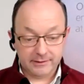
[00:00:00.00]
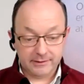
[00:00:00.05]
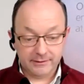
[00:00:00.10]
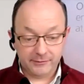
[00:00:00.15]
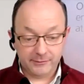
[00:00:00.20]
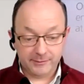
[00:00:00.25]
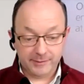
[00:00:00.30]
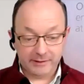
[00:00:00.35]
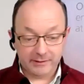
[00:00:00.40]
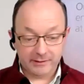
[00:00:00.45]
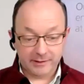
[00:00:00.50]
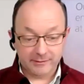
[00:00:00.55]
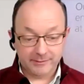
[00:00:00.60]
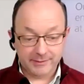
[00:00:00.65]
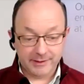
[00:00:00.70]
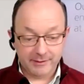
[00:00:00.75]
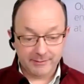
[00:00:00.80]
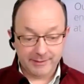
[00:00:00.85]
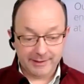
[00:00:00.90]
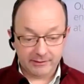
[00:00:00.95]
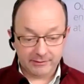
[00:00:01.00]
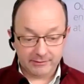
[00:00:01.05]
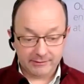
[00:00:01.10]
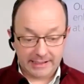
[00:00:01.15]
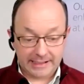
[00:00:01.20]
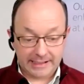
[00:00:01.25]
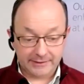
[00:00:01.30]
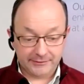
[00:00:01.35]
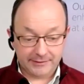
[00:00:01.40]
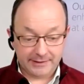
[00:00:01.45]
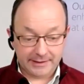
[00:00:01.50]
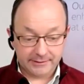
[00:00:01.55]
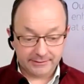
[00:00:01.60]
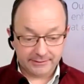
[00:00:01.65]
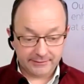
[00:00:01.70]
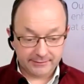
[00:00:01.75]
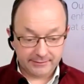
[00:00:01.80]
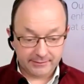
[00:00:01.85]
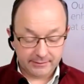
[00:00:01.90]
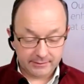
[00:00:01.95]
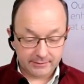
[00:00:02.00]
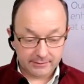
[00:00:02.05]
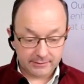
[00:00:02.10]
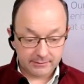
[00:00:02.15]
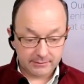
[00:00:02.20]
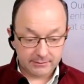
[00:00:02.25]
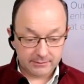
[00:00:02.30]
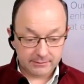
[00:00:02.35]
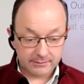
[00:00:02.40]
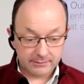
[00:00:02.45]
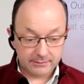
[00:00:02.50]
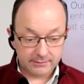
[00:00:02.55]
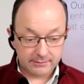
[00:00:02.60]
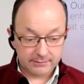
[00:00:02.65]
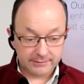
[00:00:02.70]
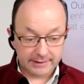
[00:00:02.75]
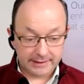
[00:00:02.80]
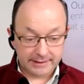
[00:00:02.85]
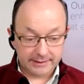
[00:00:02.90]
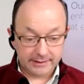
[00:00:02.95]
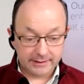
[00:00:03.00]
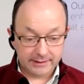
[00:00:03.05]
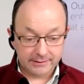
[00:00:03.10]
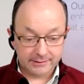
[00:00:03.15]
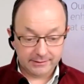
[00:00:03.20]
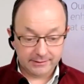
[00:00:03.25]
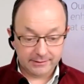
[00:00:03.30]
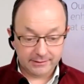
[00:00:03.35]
you've spoken a bit about assets, Danny.